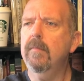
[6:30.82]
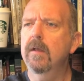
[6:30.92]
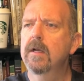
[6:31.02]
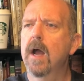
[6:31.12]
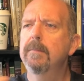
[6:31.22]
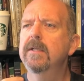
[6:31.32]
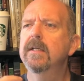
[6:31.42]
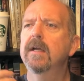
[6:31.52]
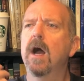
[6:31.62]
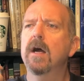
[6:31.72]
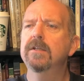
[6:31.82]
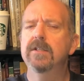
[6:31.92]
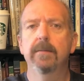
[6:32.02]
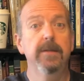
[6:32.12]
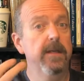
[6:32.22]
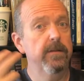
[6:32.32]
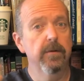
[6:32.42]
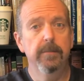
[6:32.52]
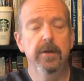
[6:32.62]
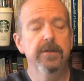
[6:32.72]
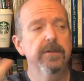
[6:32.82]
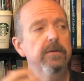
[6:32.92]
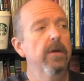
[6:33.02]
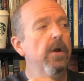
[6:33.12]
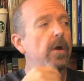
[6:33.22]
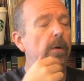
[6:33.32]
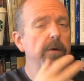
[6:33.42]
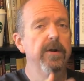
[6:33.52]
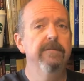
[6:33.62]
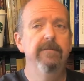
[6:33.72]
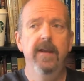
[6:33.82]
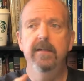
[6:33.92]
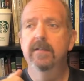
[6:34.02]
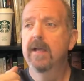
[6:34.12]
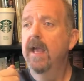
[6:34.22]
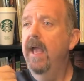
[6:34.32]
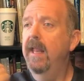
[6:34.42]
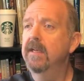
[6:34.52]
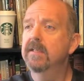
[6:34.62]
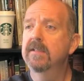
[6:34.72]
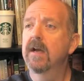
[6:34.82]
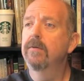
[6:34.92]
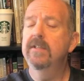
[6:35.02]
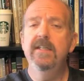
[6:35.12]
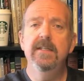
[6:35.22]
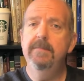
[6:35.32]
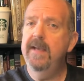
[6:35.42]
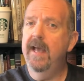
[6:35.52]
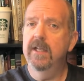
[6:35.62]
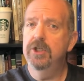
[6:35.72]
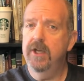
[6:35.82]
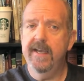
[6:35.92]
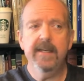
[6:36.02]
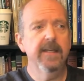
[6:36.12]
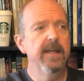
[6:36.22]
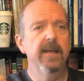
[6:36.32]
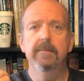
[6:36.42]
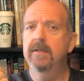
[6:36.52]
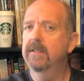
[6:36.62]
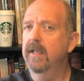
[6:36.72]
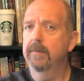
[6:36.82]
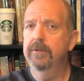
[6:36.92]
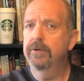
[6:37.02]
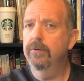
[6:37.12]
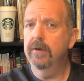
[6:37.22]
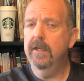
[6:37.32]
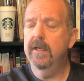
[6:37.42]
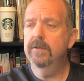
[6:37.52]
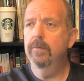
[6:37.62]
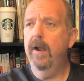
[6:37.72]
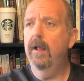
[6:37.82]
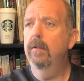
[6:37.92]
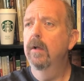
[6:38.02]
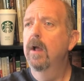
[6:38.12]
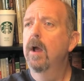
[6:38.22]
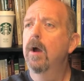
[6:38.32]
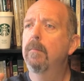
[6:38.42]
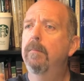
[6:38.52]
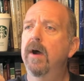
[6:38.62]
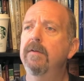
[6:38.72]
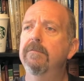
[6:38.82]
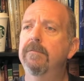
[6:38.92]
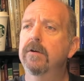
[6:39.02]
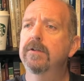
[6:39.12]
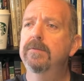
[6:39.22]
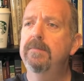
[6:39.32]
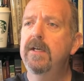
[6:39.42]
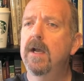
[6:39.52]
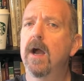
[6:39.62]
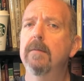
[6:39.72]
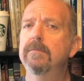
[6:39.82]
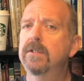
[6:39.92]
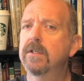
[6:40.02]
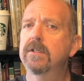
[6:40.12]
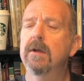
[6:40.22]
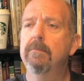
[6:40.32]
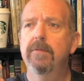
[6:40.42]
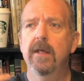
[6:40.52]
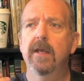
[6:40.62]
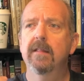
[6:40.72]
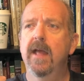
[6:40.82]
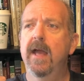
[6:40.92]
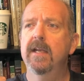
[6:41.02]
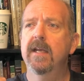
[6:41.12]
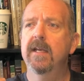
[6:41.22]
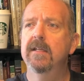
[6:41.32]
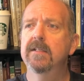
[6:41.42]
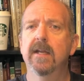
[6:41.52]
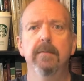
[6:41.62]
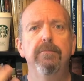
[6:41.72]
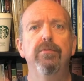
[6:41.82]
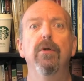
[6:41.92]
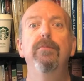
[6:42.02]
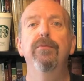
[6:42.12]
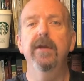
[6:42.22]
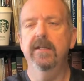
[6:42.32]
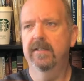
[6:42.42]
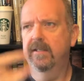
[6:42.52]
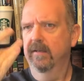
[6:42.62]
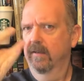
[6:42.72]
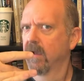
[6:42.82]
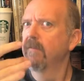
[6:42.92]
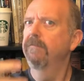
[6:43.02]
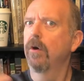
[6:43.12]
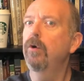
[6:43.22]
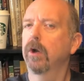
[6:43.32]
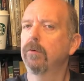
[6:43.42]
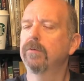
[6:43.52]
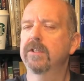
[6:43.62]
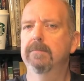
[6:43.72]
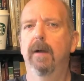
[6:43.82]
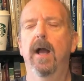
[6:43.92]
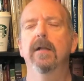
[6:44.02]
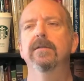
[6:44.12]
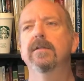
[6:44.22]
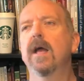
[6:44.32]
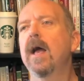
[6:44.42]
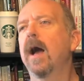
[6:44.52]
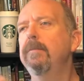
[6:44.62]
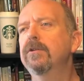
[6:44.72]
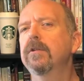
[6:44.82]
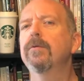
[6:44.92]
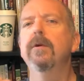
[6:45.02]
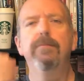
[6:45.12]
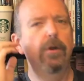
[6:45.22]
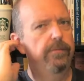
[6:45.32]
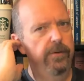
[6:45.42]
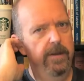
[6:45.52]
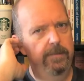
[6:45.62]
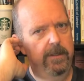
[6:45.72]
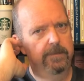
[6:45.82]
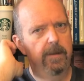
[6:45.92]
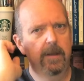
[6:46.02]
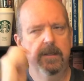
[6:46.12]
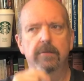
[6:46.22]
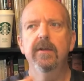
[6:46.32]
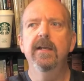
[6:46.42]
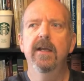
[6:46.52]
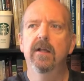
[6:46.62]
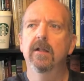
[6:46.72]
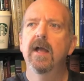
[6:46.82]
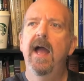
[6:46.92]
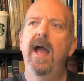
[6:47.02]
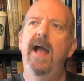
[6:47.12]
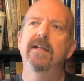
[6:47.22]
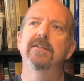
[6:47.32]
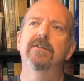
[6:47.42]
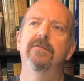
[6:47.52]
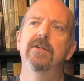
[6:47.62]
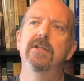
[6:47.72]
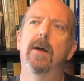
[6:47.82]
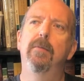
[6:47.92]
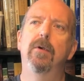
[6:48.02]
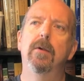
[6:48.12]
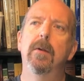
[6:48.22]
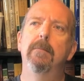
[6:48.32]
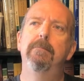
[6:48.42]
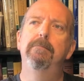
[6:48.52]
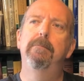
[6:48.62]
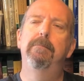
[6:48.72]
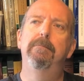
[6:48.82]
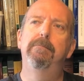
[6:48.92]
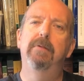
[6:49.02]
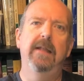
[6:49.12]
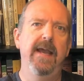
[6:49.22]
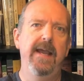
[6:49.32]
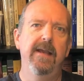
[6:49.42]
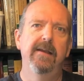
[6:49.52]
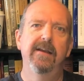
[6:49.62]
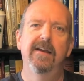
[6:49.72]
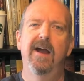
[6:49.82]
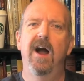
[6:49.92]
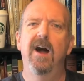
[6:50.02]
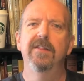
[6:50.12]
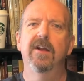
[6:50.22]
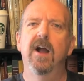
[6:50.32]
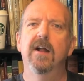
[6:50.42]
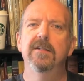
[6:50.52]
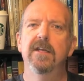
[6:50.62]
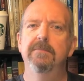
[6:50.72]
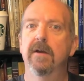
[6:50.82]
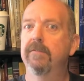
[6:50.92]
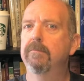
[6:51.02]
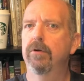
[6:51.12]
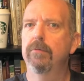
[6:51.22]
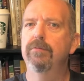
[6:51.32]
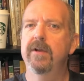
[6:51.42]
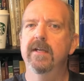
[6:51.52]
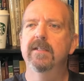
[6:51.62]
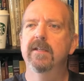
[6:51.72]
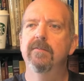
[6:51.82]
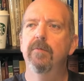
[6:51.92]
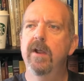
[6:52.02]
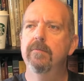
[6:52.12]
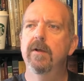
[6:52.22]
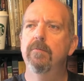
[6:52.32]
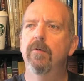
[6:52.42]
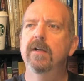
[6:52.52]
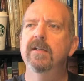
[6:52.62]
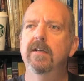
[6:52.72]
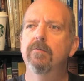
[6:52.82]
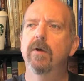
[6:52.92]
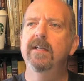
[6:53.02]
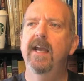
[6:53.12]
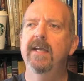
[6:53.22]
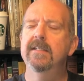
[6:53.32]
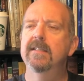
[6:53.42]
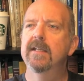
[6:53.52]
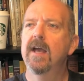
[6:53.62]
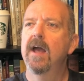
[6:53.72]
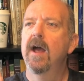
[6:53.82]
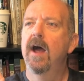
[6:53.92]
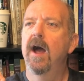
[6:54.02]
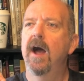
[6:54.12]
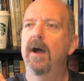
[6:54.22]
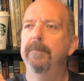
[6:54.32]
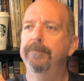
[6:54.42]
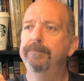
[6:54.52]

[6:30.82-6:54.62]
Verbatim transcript: commenting on something, either a person or an event. And it doesn't always need to be elegiac, it can be celebratory as well. But verse becomes something that is an appropriate folk response. I'm using the word appropriate because Pauline Greenhill has a sort of a double play on the concept of appropriate. In, in, in one, in one case, um,